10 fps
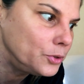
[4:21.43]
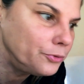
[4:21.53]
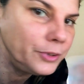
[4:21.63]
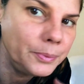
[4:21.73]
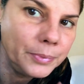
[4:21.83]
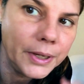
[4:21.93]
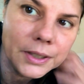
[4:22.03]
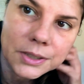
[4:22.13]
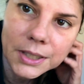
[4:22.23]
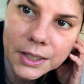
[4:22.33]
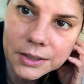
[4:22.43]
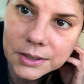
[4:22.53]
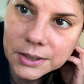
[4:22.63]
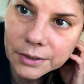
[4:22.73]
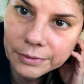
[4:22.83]
to flip like to get
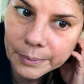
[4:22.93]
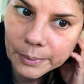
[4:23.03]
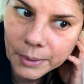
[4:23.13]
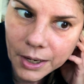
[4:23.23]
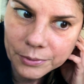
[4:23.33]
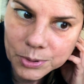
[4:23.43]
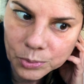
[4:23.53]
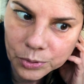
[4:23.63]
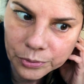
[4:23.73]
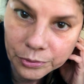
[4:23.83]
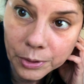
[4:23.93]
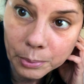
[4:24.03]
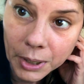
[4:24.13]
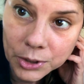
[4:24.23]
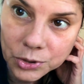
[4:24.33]
stuff up. I might have to move the
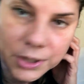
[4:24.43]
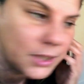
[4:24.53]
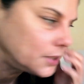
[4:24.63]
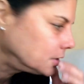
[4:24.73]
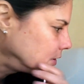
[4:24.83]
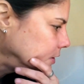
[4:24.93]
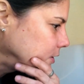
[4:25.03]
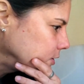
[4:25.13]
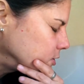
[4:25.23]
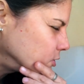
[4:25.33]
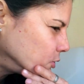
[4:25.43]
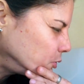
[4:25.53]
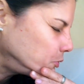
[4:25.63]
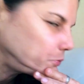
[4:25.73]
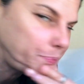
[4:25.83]
mattress.
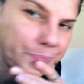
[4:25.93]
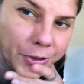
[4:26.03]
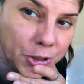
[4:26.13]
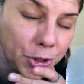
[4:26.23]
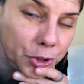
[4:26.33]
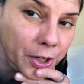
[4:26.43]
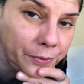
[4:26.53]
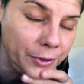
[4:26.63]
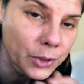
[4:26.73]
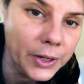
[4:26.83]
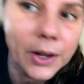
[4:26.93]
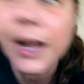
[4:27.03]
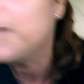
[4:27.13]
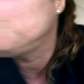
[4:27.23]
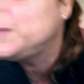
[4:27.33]
So still trying to figure it out.
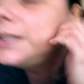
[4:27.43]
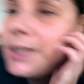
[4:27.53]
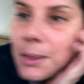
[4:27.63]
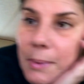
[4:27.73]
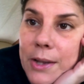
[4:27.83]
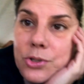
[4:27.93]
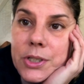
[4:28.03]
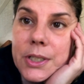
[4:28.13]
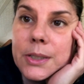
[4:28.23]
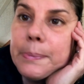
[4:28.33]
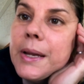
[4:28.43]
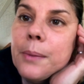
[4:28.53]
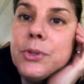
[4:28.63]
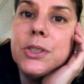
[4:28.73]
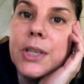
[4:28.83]
I don't really need a mattress this big.
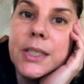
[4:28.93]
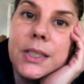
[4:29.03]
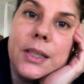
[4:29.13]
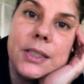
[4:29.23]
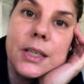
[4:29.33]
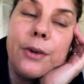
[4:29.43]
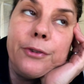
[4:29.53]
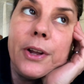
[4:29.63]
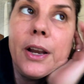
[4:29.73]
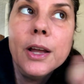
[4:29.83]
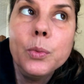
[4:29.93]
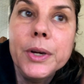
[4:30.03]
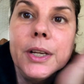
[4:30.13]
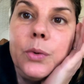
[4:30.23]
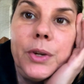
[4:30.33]
I'm just testing this out for now, and I don't
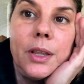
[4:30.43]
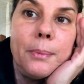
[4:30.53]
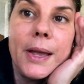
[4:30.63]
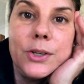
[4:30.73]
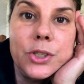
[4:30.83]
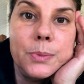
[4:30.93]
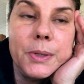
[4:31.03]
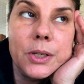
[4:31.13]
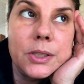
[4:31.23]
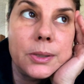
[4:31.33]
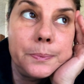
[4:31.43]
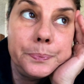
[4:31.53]
want to get rid of the mattress because